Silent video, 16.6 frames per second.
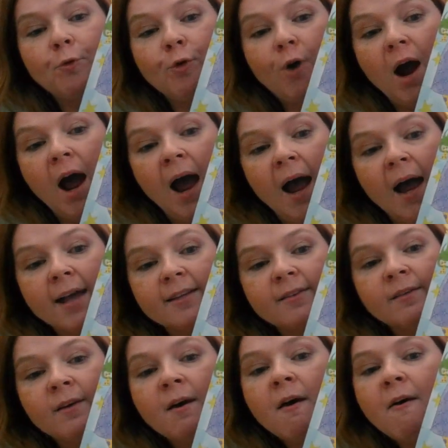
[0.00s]

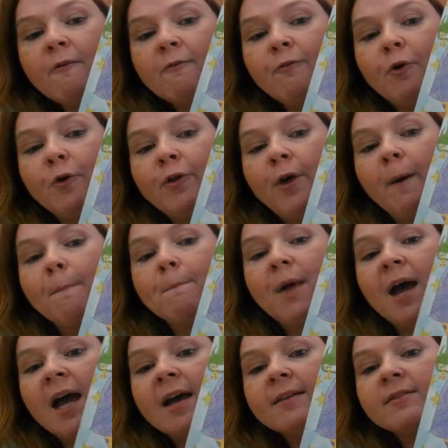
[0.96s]
prize for the
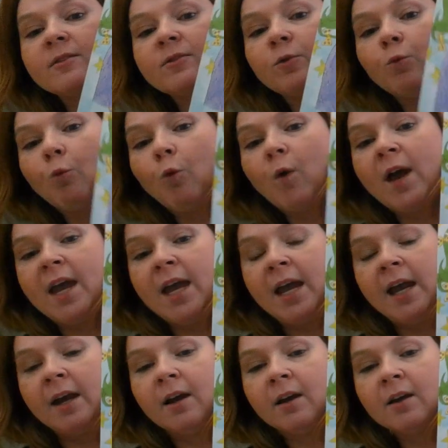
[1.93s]
best
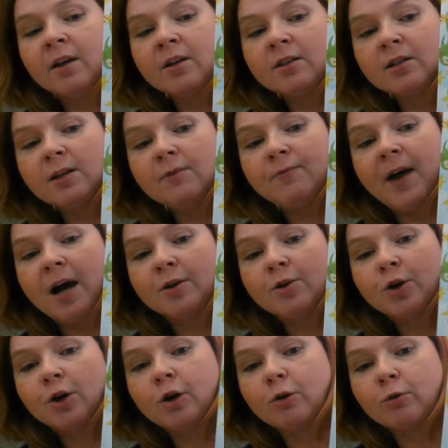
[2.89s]
wig. She found
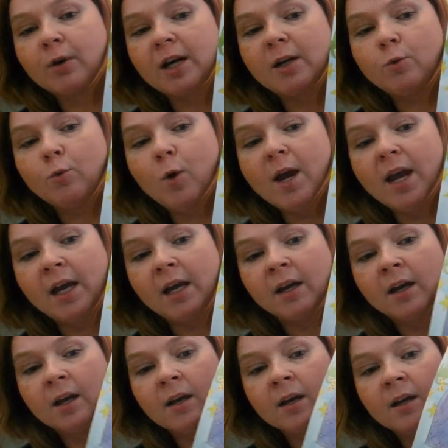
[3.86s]
her green
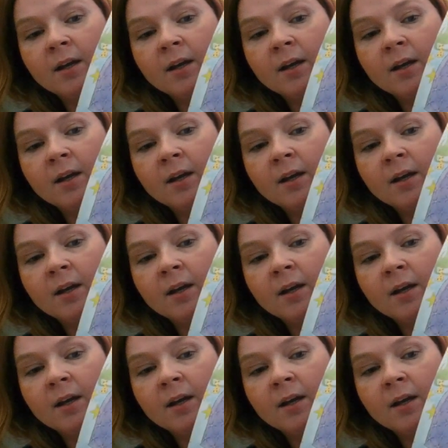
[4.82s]
wig.